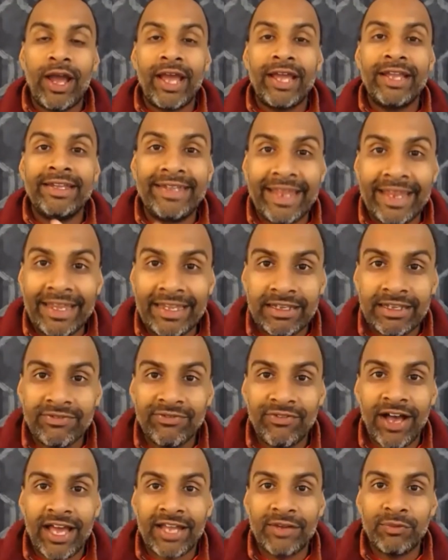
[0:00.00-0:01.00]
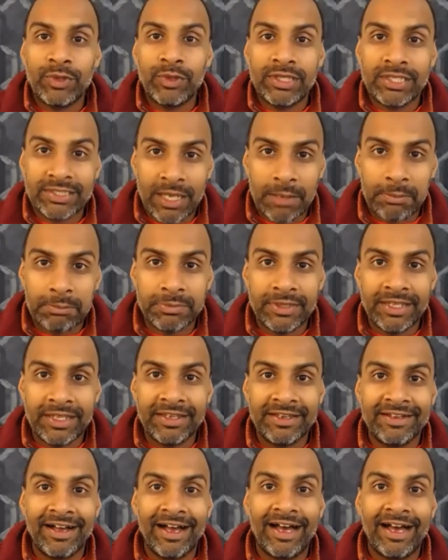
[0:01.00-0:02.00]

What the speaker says: identified with something